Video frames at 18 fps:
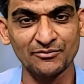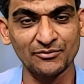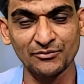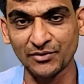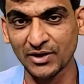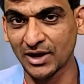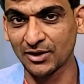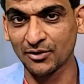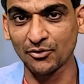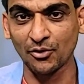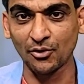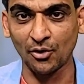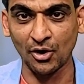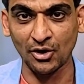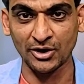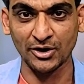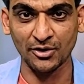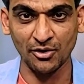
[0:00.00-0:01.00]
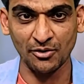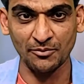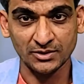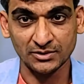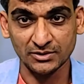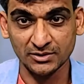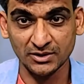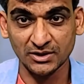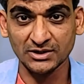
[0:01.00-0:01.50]
We can go on and
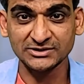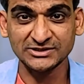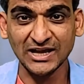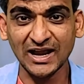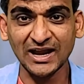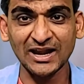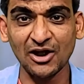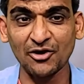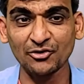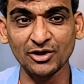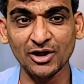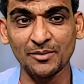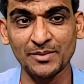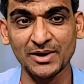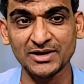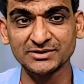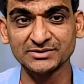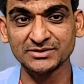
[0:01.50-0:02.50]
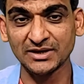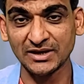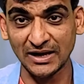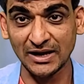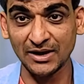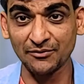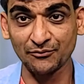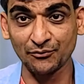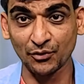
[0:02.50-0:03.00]
on. The second outcome is
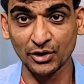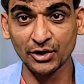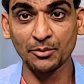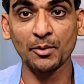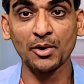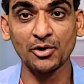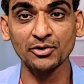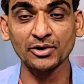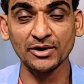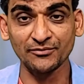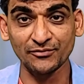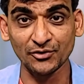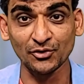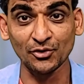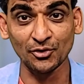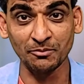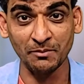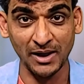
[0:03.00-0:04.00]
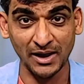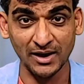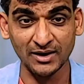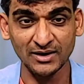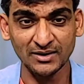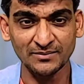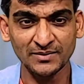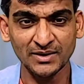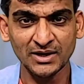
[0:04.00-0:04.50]
really, what about if you don't make it?